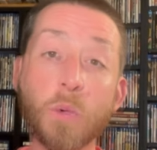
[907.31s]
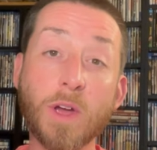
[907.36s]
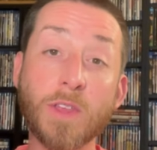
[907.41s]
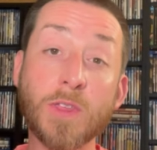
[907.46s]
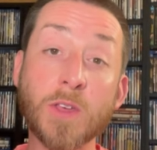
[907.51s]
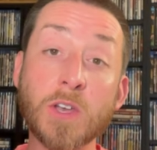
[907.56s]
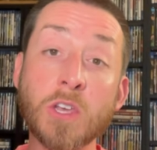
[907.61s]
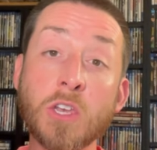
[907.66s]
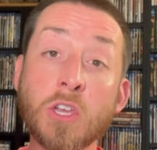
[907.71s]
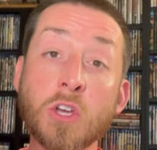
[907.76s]

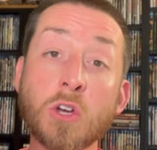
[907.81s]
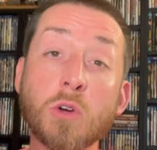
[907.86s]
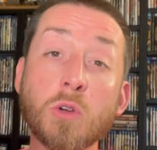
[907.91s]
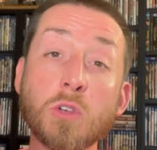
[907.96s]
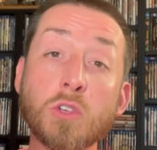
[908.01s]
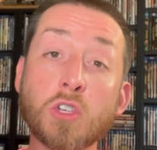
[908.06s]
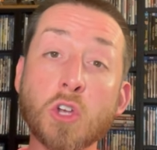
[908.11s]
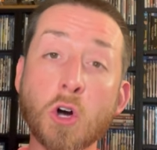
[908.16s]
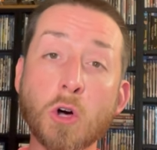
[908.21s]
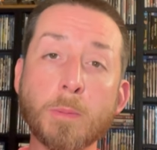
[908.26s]
with a
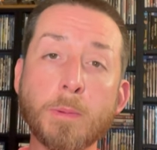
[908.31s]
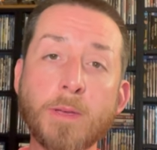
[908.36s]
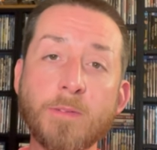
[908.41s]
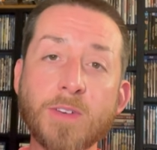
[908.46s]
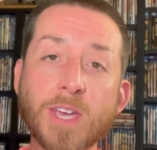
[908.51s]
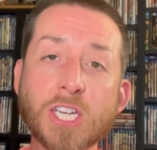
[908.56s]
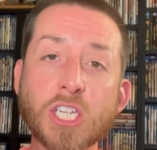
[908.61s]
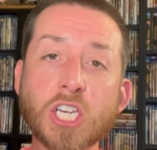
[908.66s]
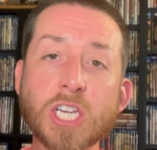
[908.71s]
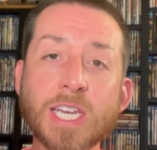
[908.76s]
new Dolby
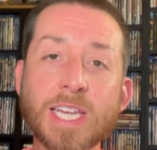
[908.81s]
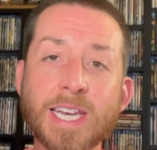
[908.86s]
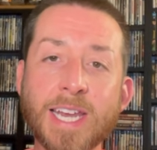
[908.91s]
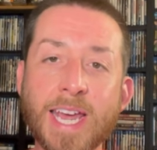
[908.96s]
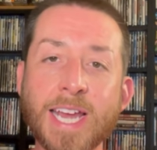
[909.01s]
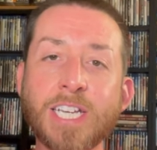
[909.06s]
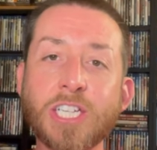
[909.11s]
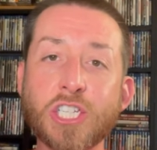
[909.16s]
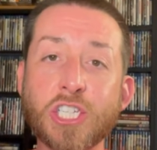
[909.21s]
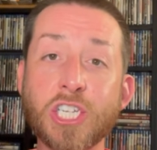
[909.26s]
Vision and
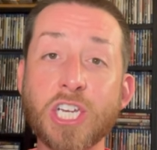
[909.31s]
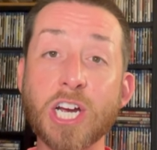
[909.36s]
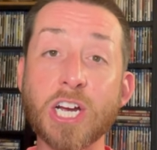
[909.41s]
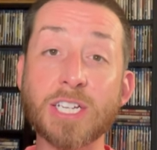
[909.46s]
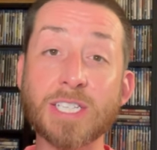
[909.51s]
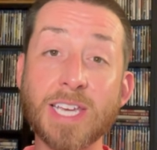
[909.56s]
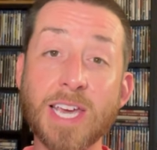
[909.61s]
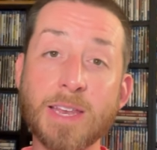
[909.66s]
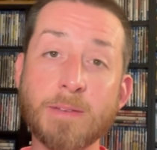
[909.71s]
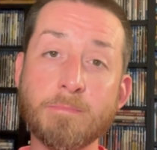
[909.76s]

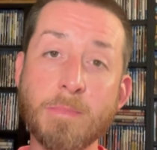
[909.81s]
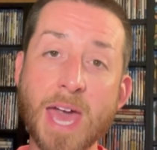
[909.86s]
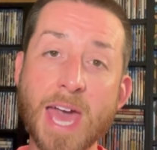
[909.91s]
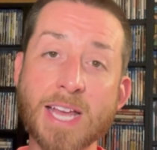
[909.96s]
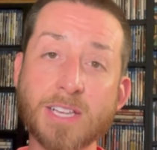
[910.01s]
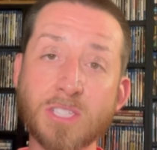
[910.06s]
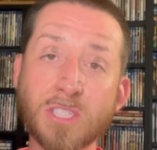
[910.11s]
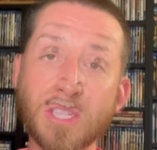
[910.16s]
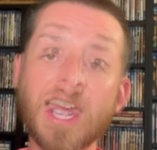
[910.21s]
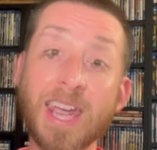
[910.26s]
HDR10
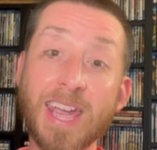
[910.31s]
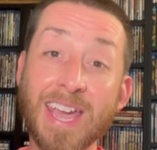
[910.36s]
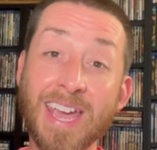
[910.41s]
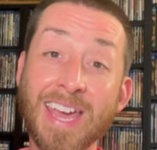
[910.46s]
Master.